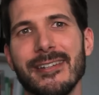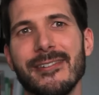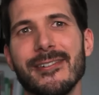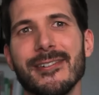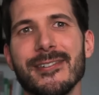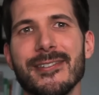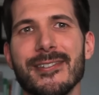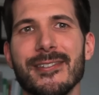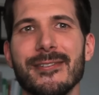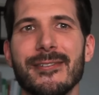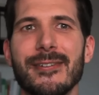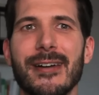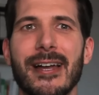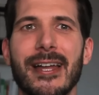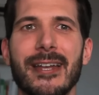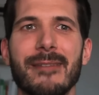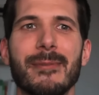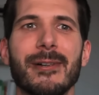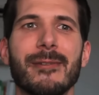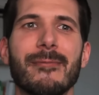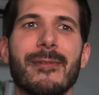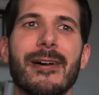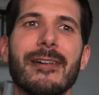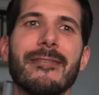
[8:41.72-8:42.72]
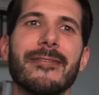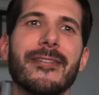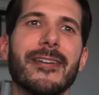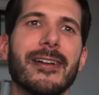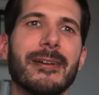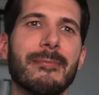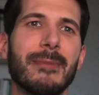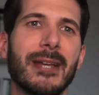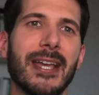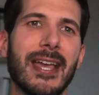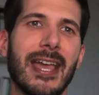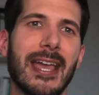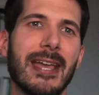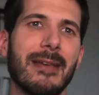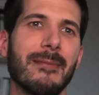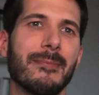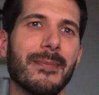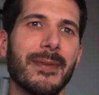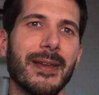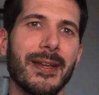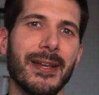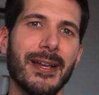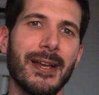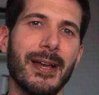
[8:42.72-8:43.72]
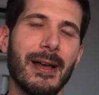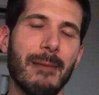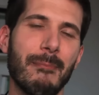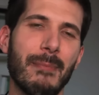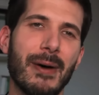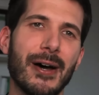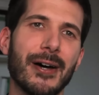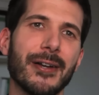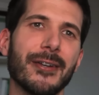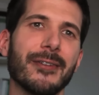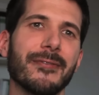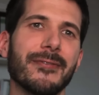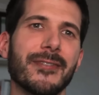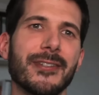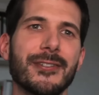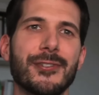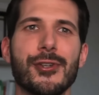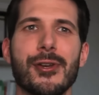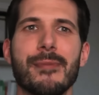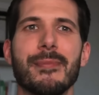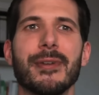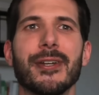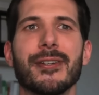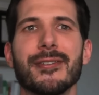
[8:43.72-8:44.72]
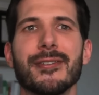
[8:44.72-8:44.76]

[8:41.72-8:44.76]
also animal welfare became part of the German